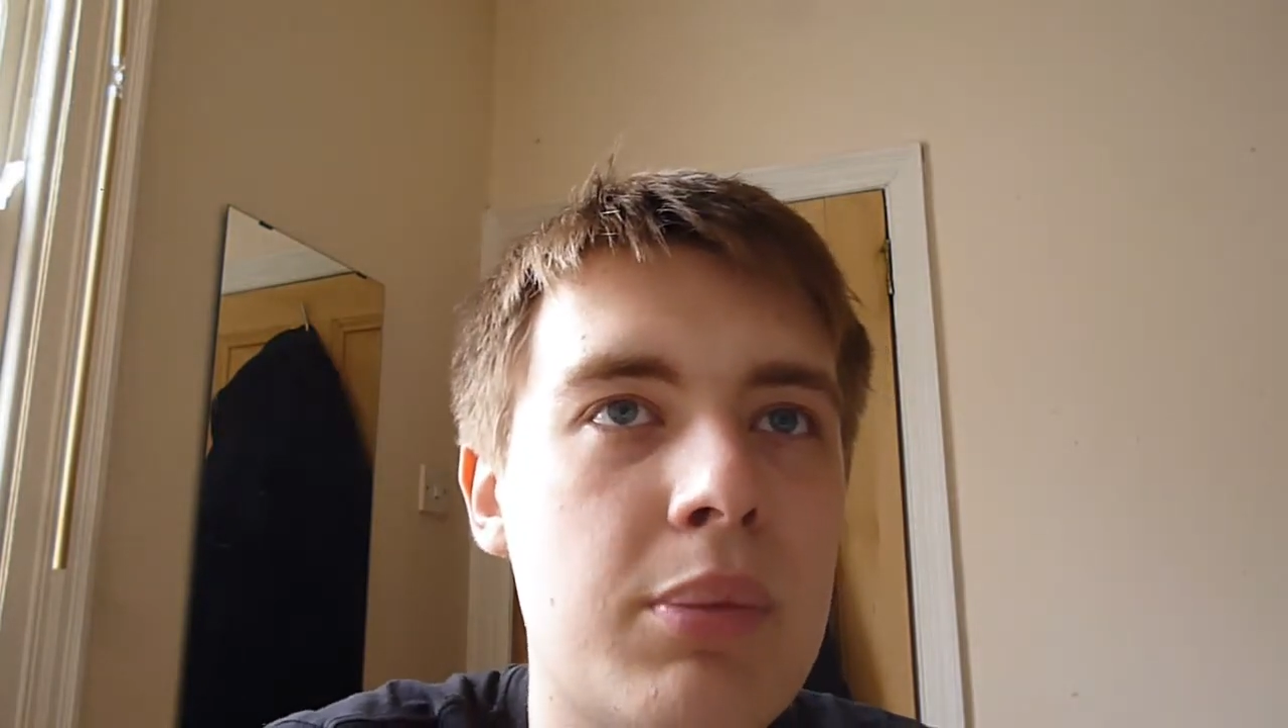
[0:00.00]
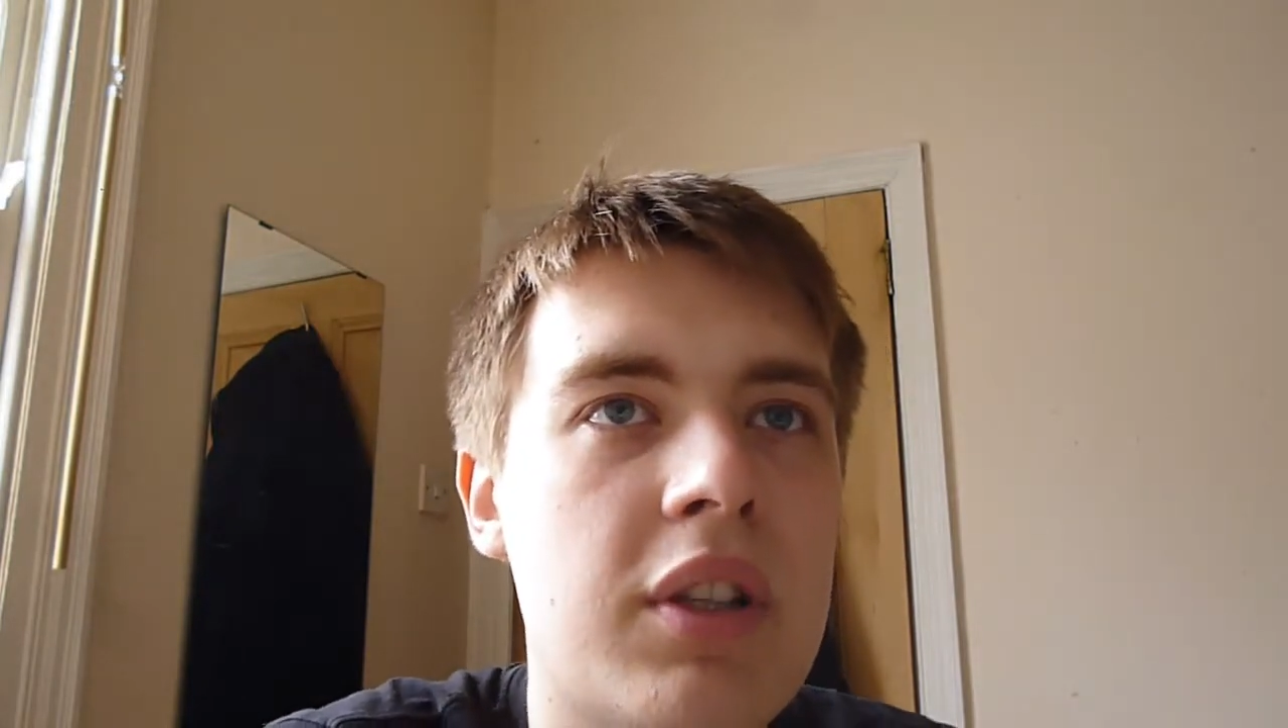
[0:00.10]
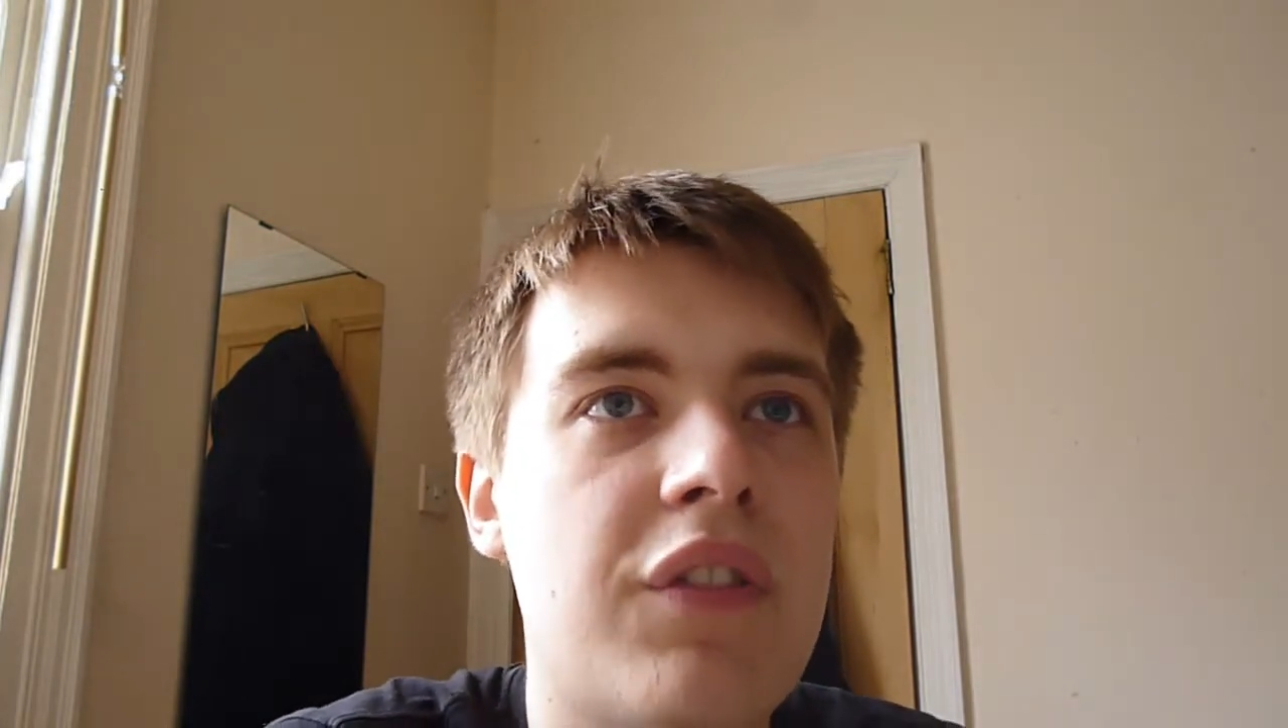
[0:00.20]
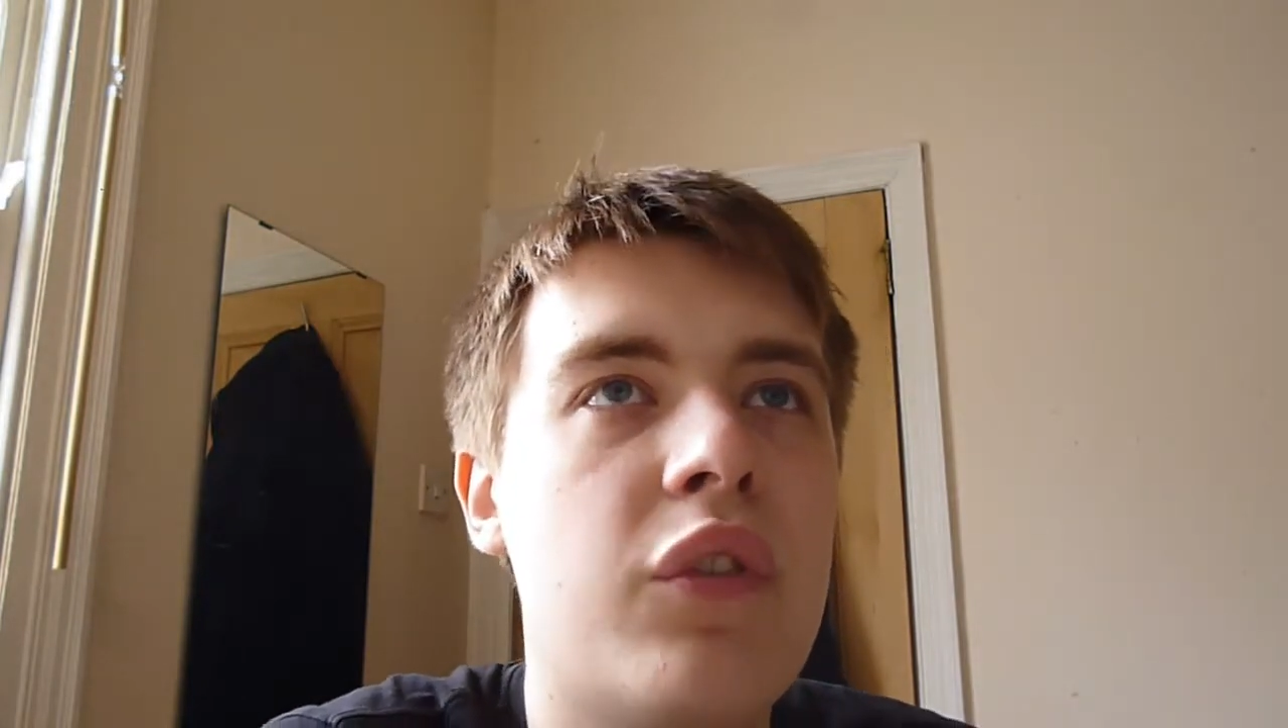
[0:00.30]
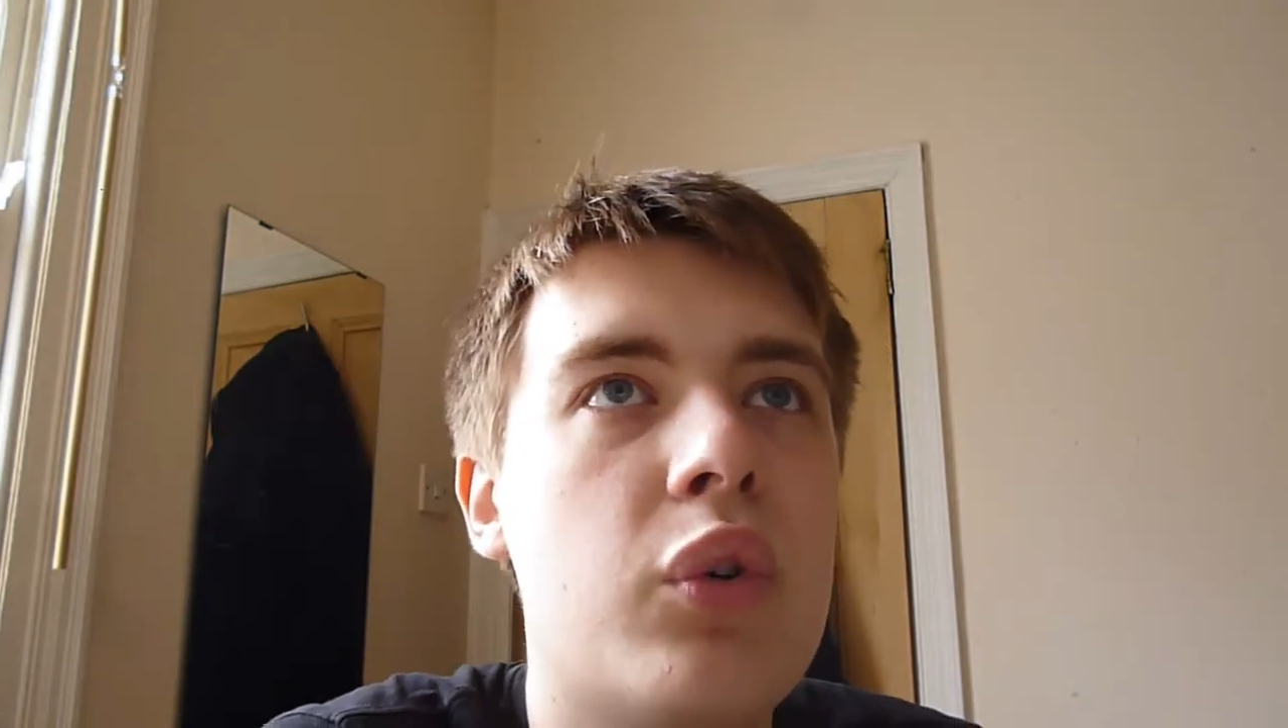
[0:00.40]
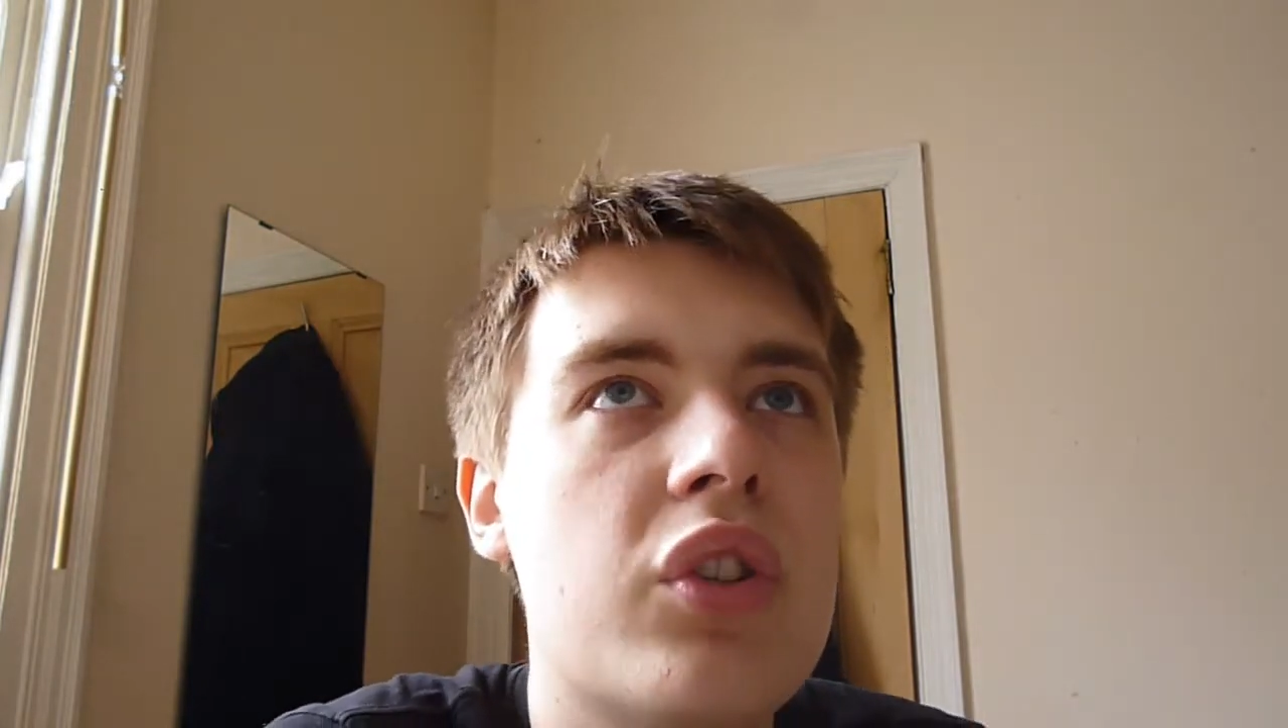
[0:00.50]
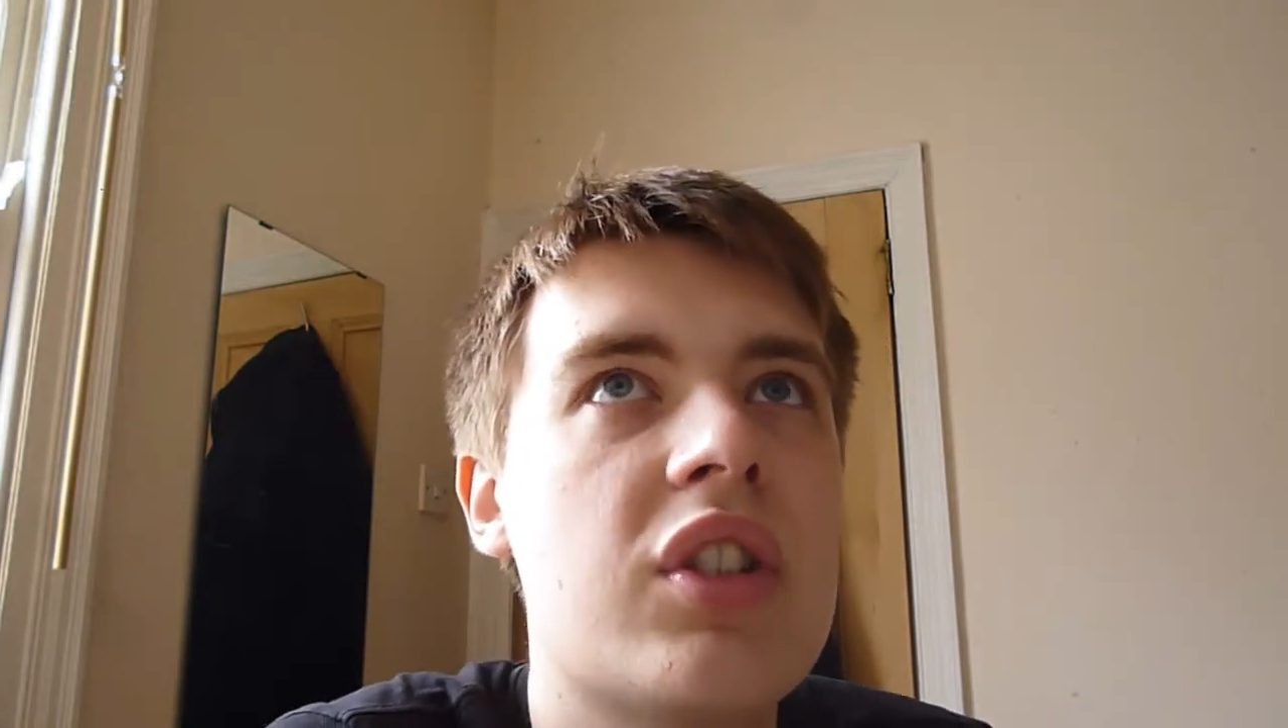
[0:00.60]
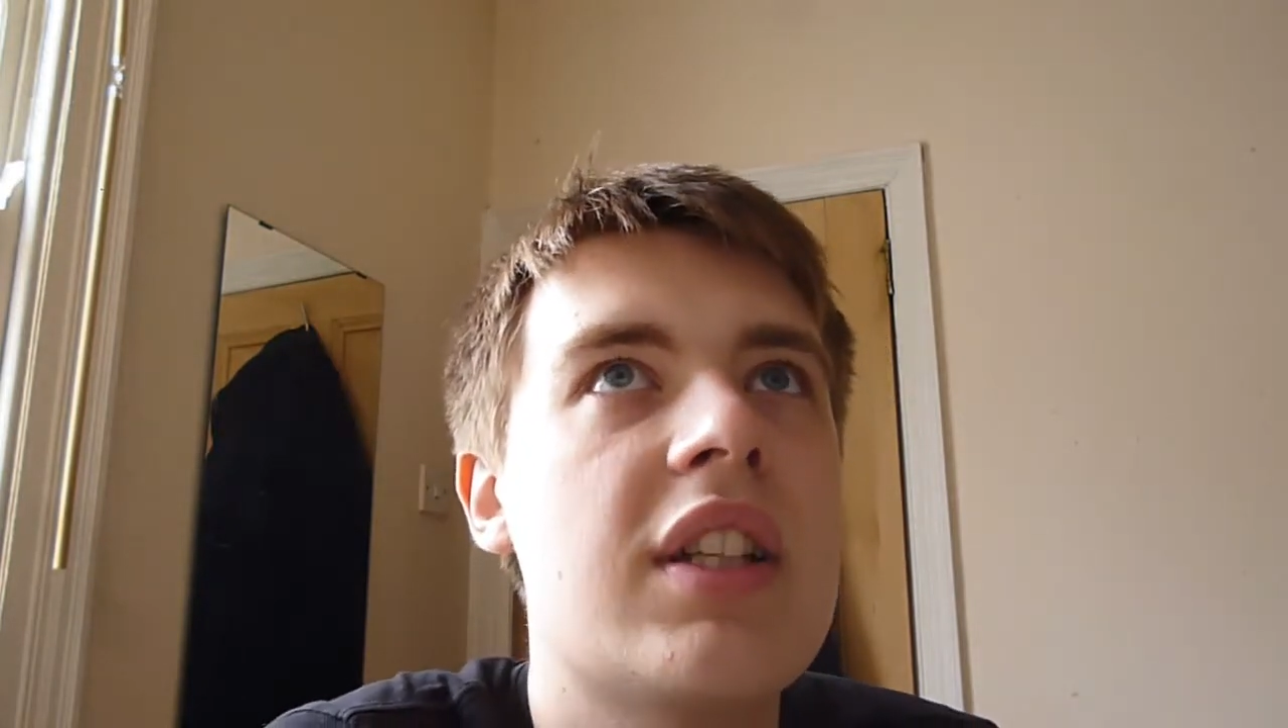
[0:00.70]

much forced